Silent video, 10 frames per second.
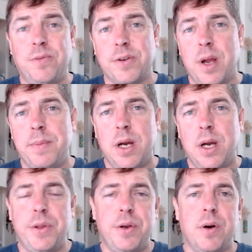coming
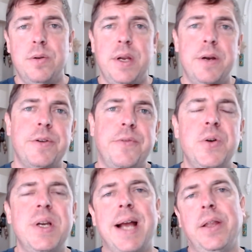up with your own, here's a few
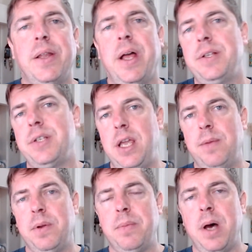guidelines to keep
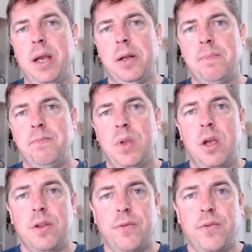in mind.
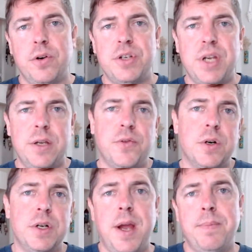The first is
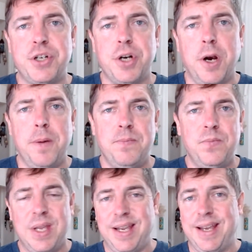for temperature.
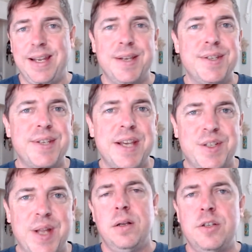It is a
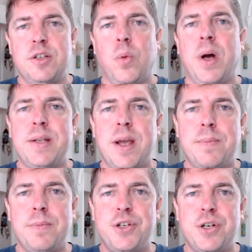steak. So what
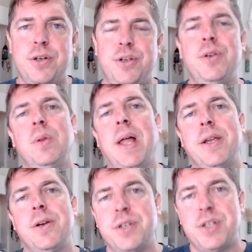temperature do you like
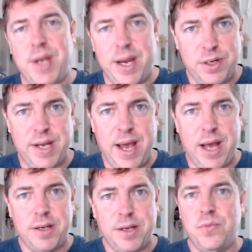your steak cooked
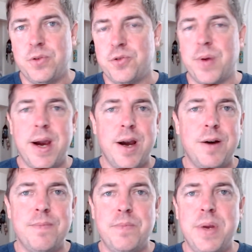at?
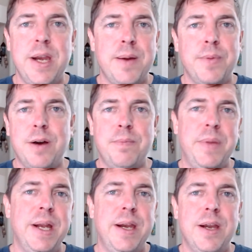Rare,
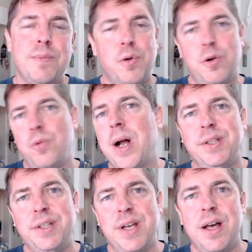medium, or well
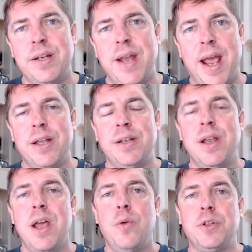done, and
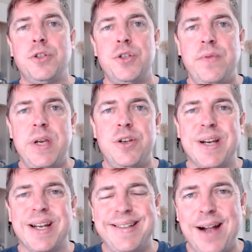with sous vide you
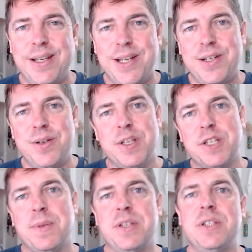can dial in to the
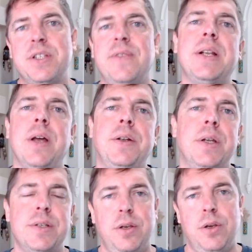specific
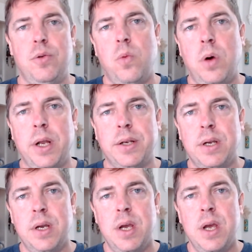doneness you want.
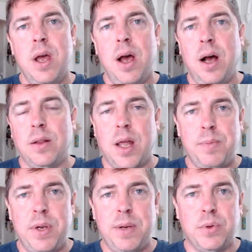A lot of
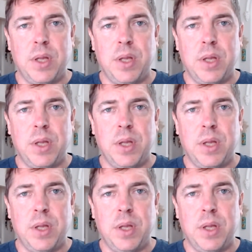people like